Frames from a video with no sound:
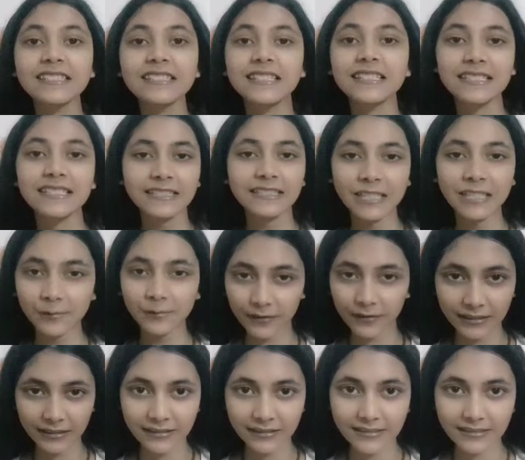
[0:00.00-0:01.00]
60
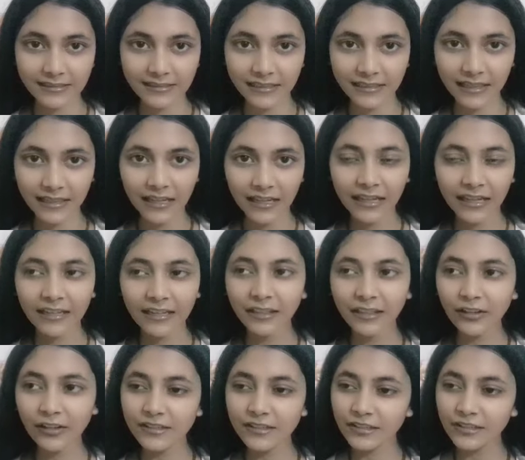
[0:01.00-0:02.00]
minutes.
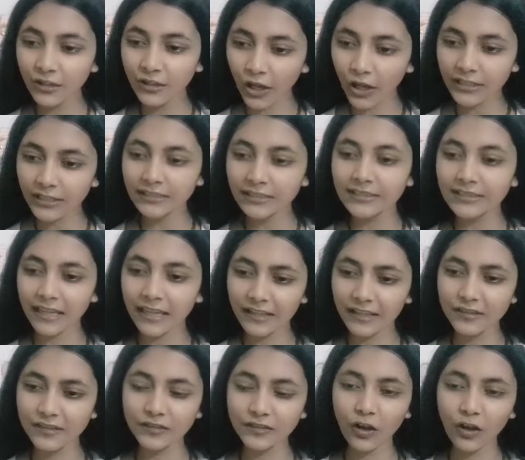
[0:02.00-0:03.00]
Now it's not a
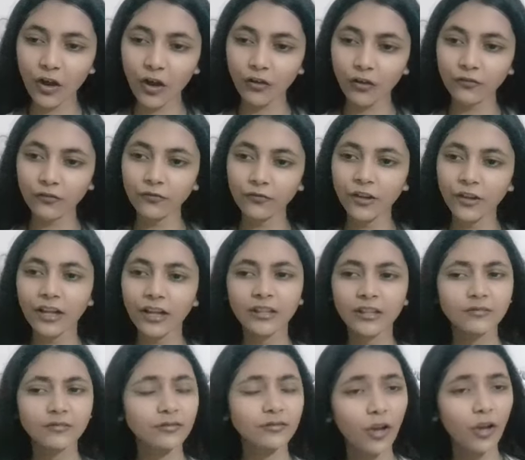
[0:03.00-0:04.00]
test of
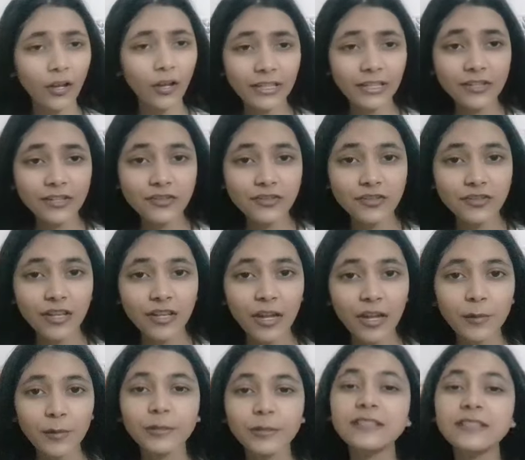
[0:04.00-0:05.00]
knowledge,
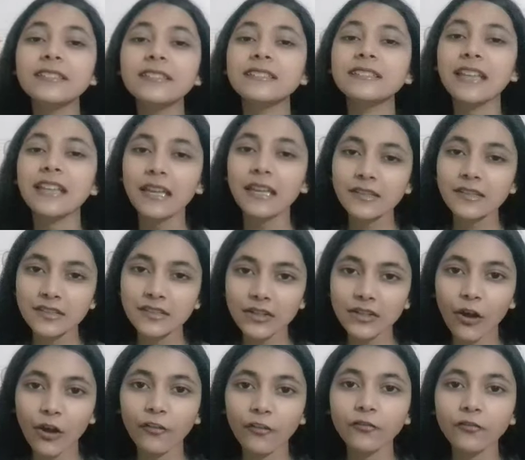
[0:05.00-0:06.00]
but it's a test
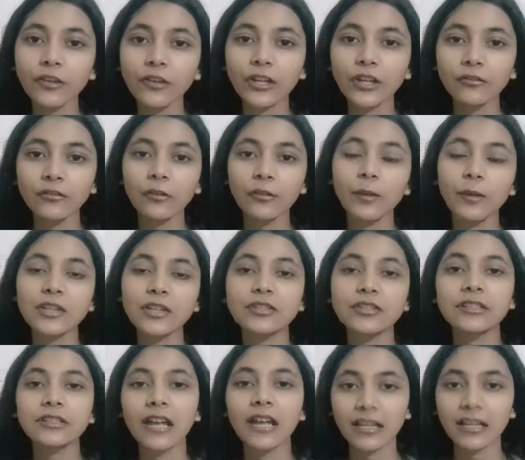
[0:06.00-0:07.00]
of
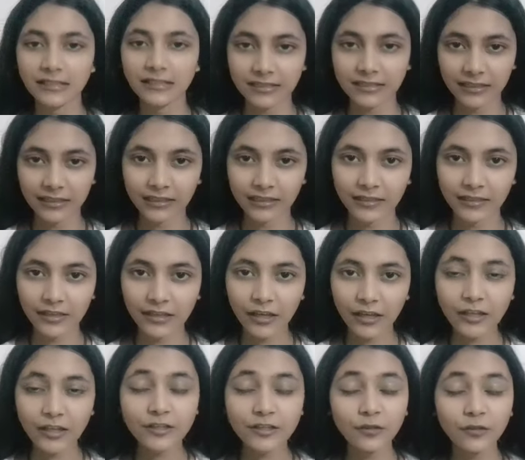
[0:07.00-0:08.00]
information hunting.
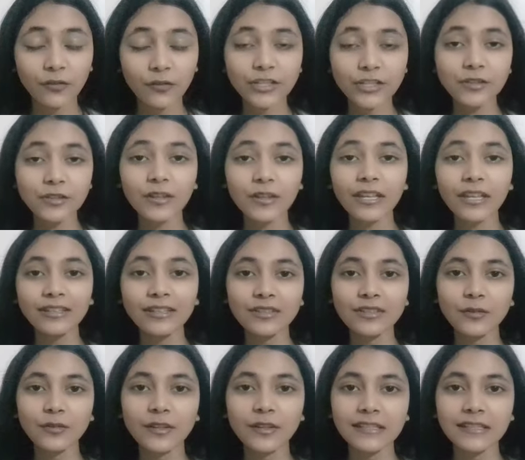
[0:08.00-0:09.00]
So what you can
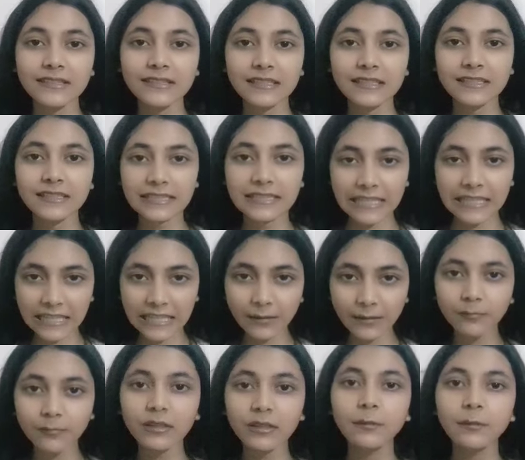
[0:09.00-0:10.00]
do is
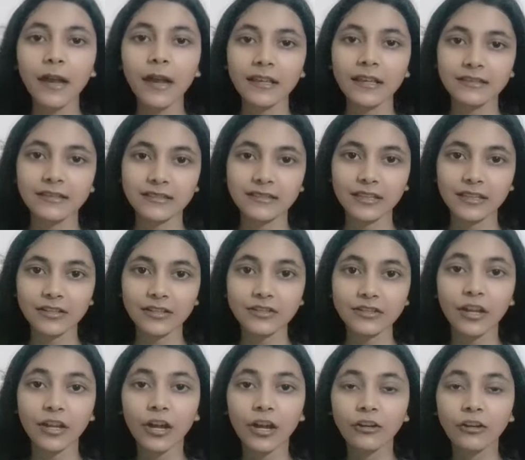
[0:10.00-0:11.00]
skim the passage
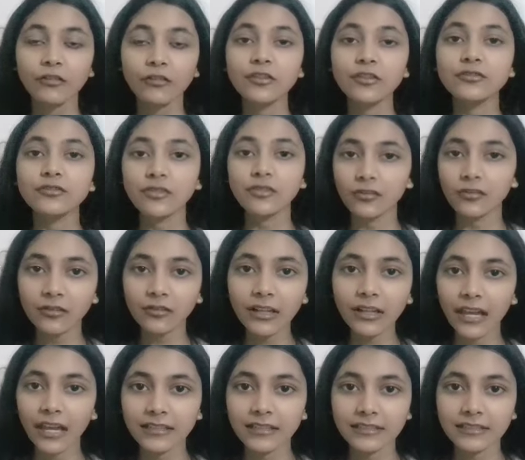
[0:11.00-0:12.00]
for general
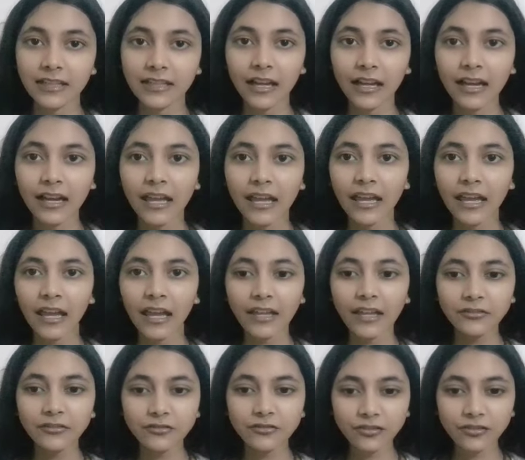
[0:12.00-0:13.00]
idea
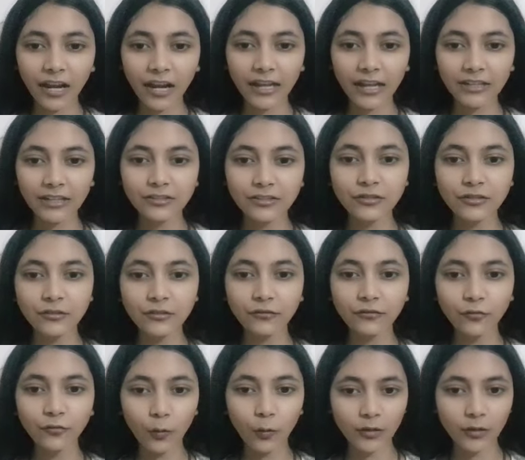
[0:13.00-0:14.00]
and try to
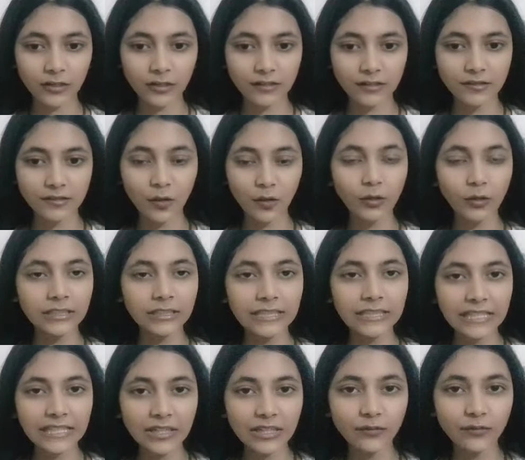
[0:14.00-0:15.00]
focus on
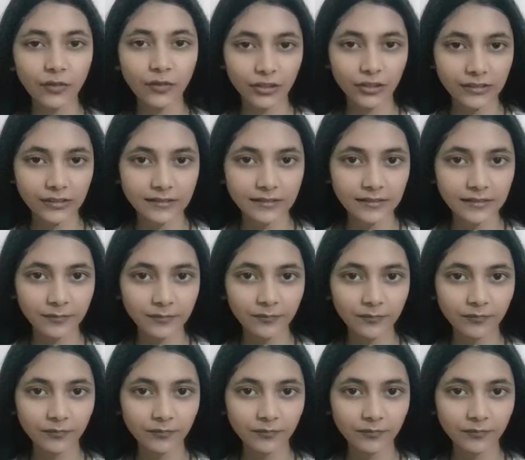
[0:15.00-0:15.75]
keywords